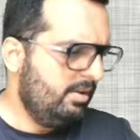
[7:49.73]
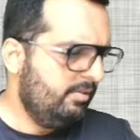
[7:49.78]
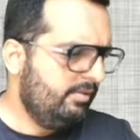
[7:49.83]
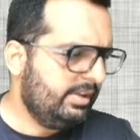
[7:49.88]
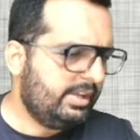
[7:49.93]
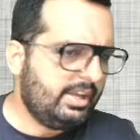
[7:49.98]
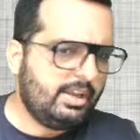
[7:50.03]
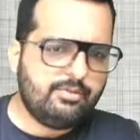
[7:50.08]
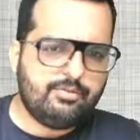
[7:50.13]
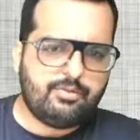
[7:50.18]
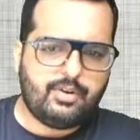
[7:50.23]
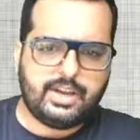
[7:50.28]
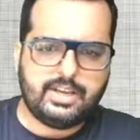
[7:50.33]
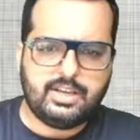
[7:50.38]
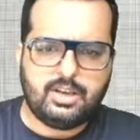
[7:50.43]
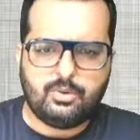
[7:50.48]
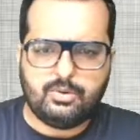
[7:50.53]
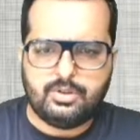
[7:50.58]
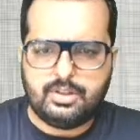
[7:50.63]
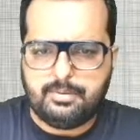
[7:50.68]
We can
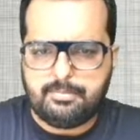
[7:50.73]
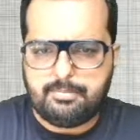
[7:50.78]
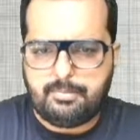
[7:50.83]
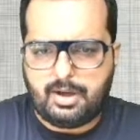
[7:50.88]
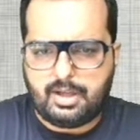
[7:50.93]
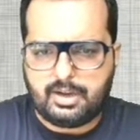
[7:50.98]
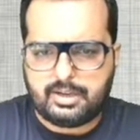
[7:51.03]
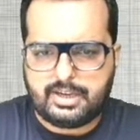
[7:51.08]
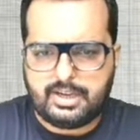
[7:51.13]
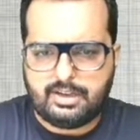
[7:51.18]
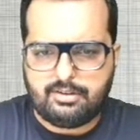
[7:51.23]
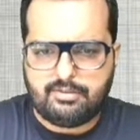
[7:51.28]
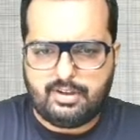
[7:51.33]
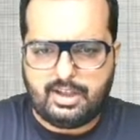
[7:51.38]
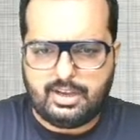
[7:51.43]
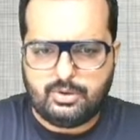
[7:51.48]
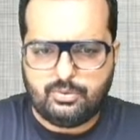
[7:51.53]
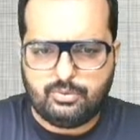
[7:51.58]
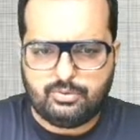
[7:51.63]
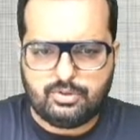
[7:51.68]
find out the market
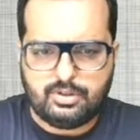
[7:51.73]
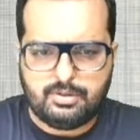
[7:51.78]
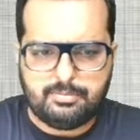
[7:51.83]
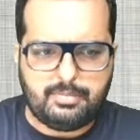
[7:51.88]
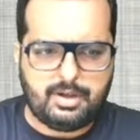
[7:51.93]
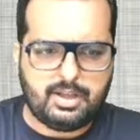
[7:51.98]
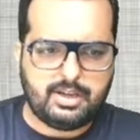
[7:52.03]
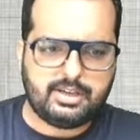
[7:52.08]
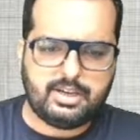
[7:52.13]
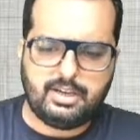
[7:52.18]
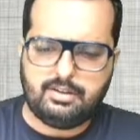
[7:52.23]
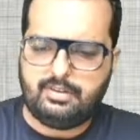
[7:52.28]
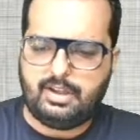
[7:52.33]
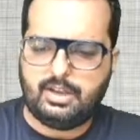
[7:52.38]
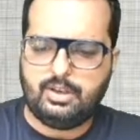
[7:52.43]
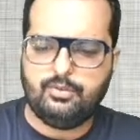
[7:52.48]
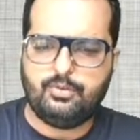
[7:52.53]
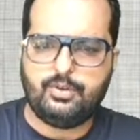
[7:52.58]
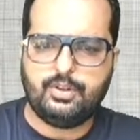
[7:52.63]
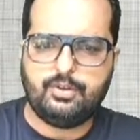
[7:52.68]
value. So the market
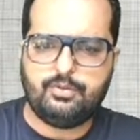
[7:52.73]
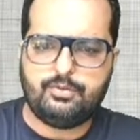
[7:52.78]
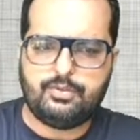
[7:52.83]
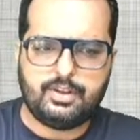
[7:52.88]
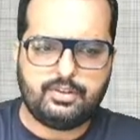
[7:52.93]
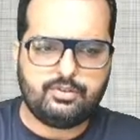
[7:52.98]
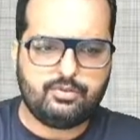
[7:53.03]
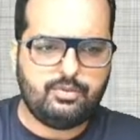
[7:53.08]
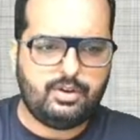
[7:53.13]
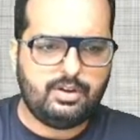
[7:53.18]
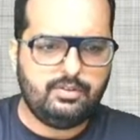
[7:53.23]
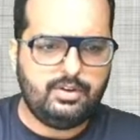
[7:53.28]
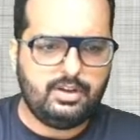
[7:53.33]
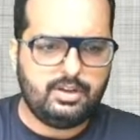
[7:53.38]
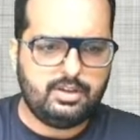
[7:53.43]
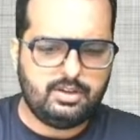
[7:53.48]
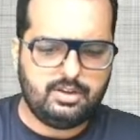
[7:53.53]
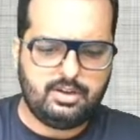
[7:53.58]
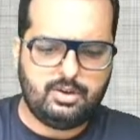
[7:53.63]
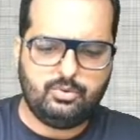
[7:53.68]
value for the first one will
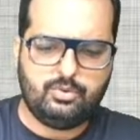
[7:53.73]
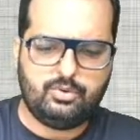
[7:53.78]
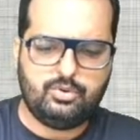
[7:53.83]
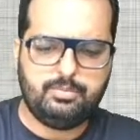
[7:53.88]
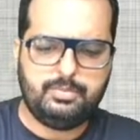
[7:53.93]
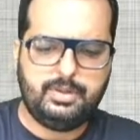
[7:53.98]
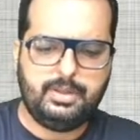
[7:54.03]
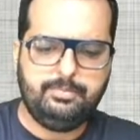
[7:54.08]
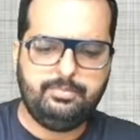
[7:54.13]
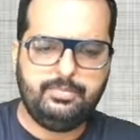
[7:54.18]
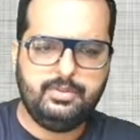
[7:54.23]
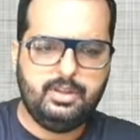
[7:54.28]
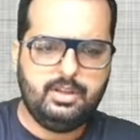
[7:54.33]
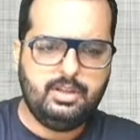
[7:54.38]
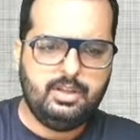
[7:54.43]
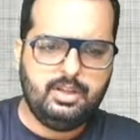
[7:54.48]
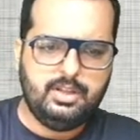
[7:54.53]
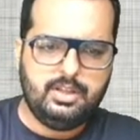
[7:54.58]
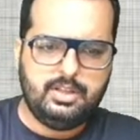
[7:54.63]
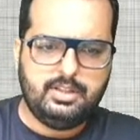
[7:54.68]
turn out to be
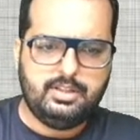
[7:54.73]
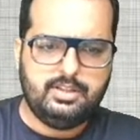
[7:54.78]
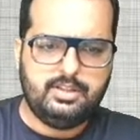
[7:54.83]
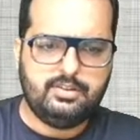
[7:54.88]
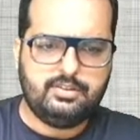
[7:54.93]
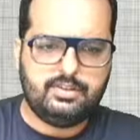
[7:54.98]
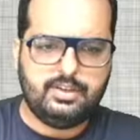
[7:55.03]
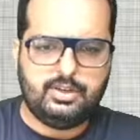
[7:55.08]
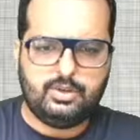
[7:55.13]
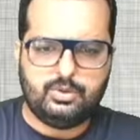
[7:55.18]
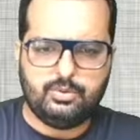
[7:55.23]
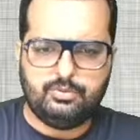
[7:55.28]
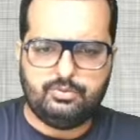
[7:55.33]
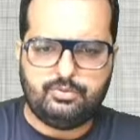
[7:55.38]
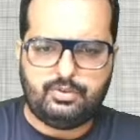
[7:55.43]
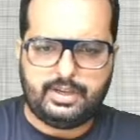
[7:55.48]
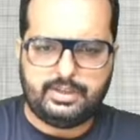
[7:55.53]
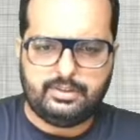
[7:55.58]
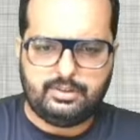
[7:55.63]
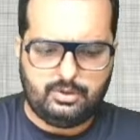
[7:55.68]
this into
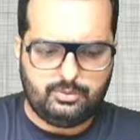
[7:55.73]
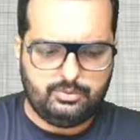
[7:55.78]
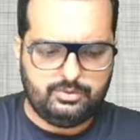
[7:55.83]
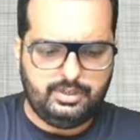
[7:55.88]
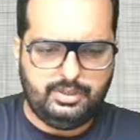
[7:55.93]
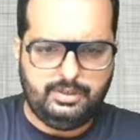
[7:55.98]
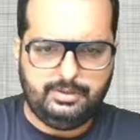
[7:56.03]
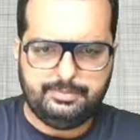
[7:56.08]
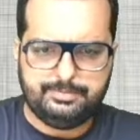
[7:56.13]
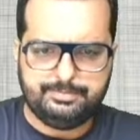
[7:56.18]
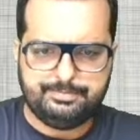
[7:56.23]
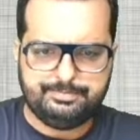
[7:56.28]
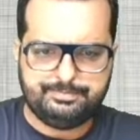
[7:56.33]
5,000.